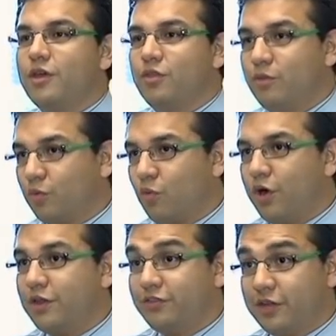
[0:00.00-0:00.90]
Number
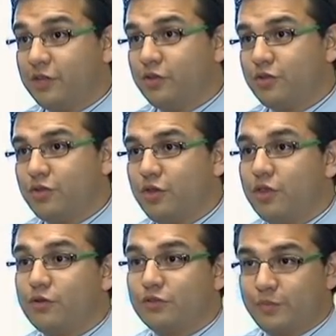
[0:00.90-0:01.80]
one is English, the
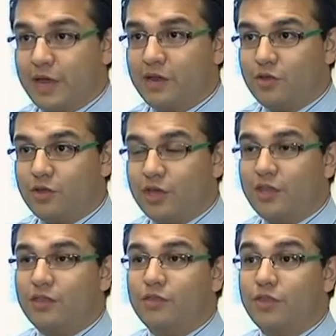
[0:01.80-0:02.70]
other is Spanish,
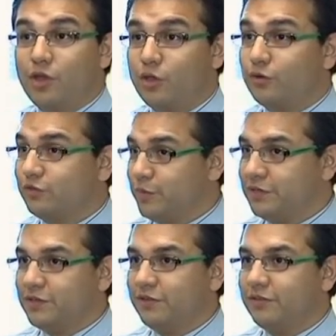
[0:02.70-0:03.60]
and the other is
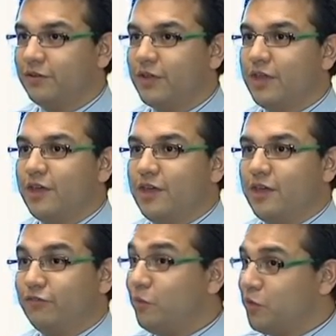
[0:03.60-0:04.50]
business.
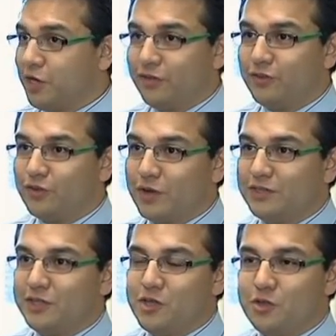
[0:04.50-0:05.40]
If something gets in
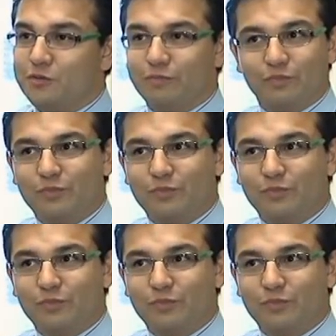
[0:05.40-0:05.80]
translation,